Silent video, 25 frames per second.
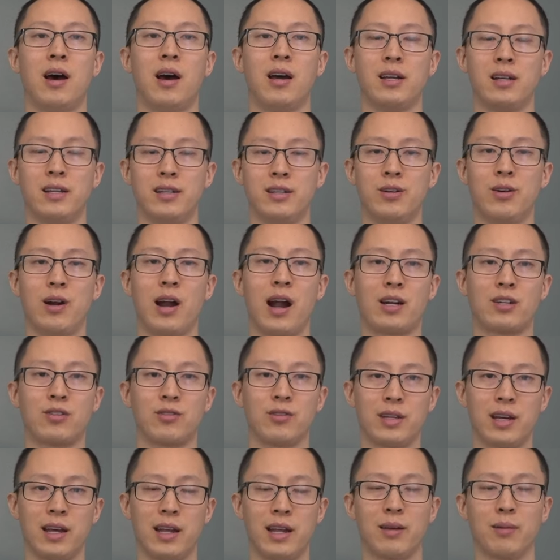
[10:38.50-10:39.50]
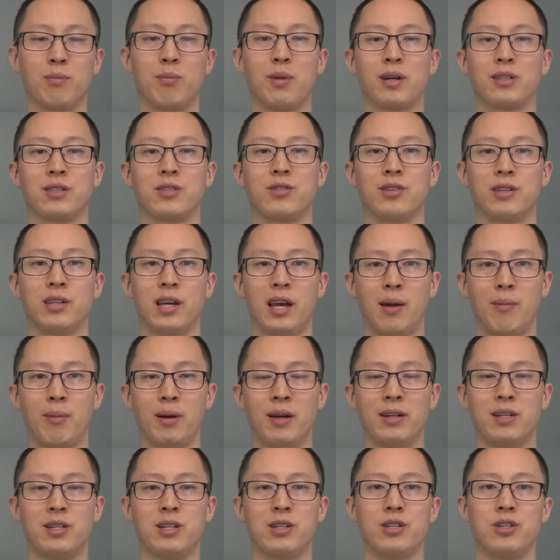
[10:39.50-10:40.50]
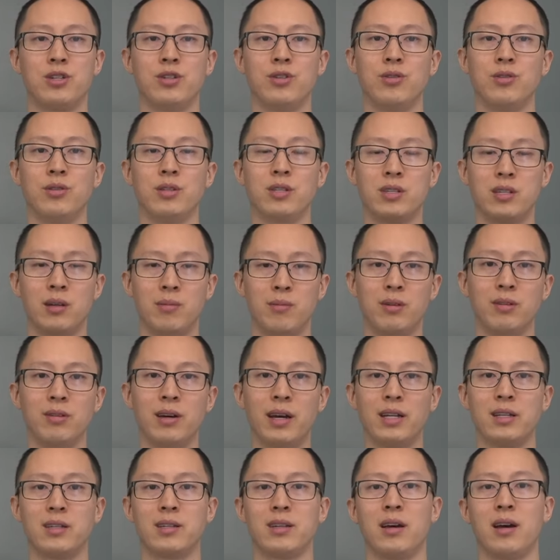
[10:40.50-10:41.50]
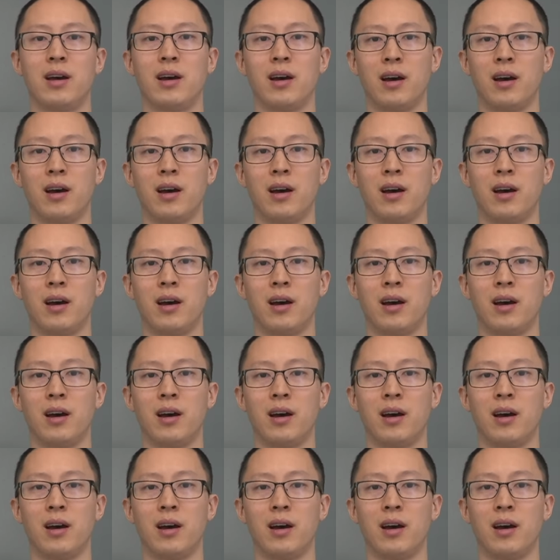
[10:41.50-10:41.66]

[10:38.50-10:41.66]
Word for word: uh, you're actually getting muscle damage to stimulate